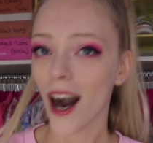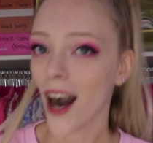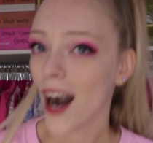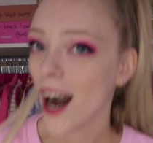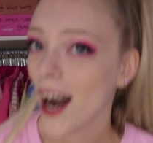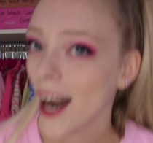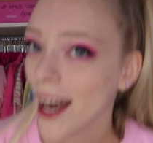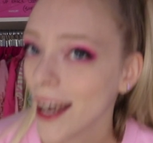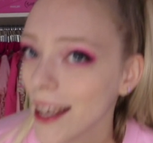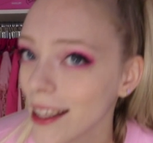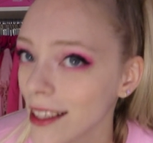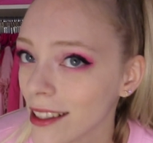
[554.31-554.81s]

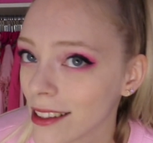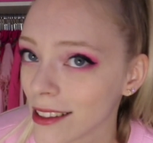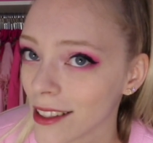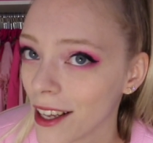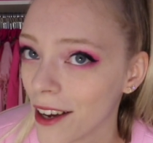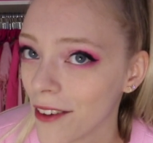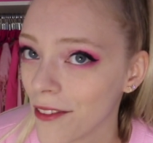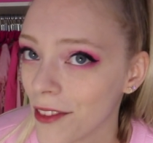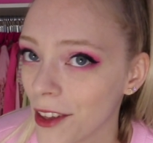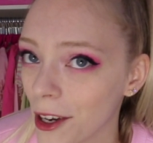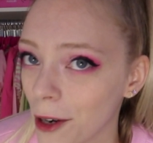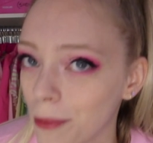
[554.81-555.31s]
I
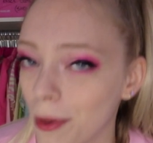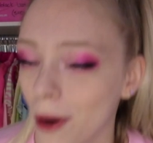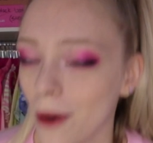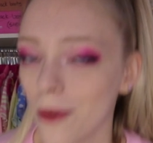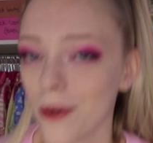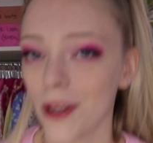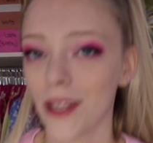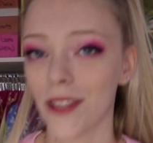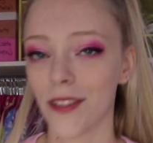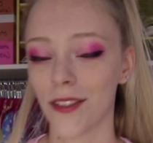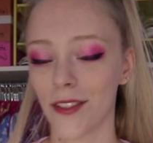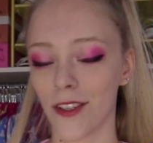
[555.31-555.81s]
love their
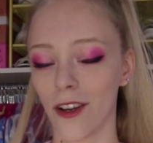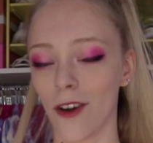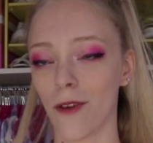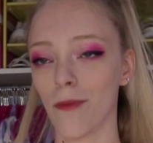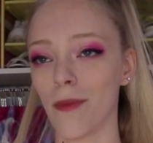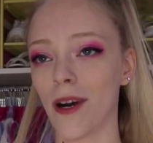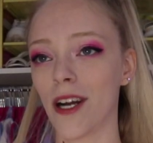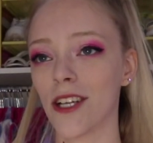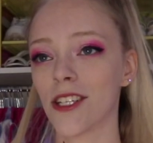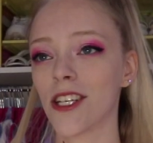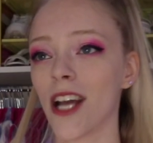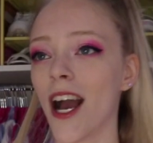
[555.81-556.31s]
ponies so
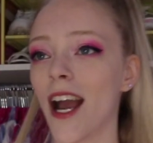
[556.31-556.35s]
much.